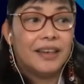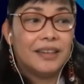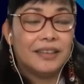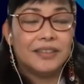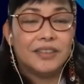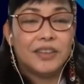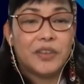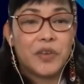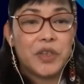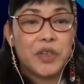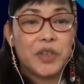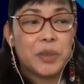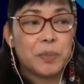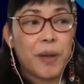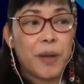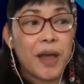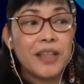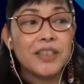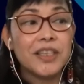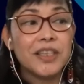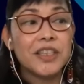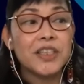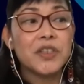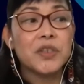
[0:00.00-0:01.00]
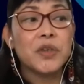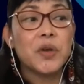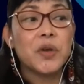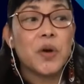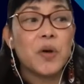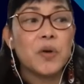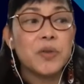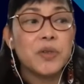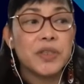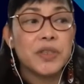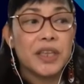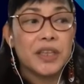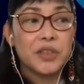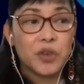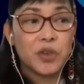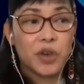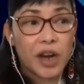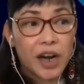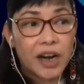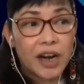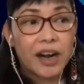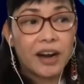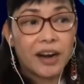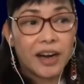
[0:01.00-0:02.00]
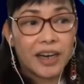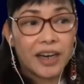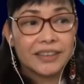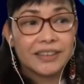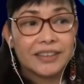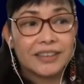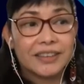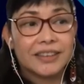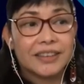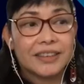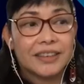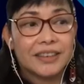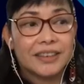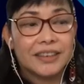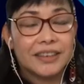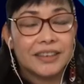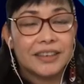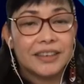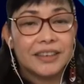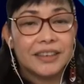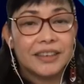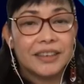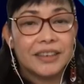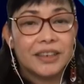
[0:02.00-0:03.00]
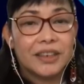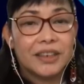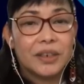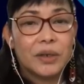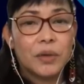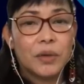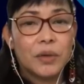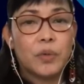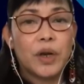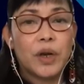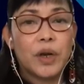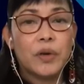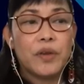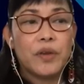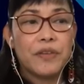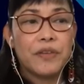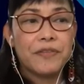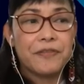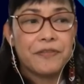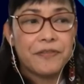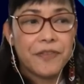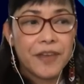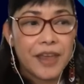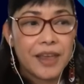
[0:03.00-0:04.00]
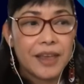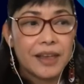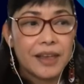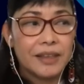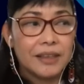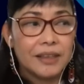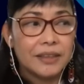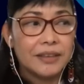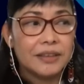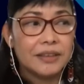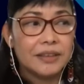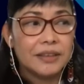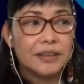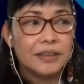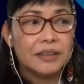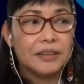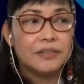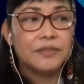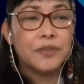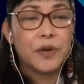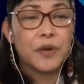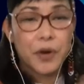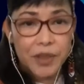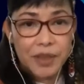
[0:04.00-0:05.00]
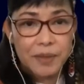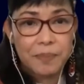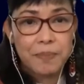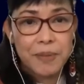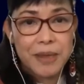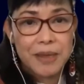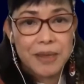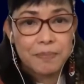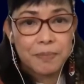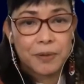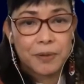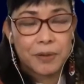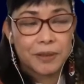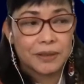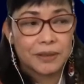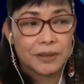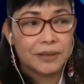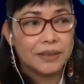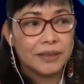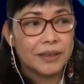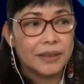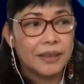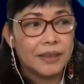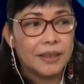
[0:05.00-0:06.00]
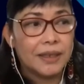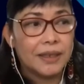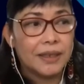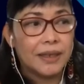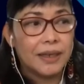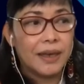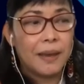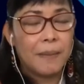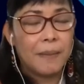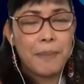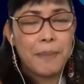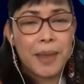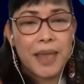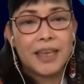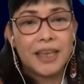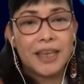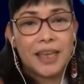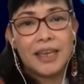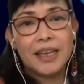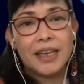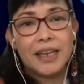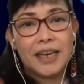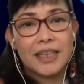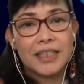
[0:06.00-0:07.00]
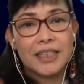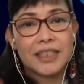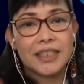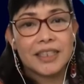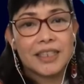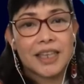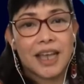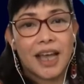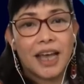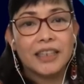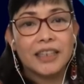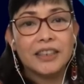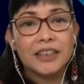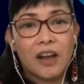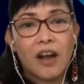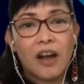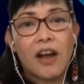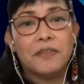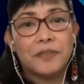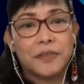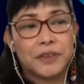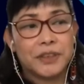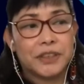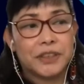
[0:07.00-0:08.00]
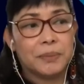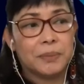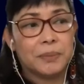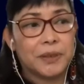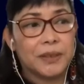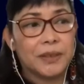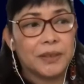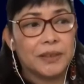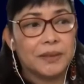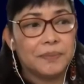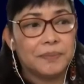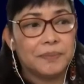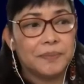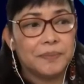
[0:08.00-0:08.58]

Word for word: The responses goes into our heart, where we feel for the people, making us uncomfortable.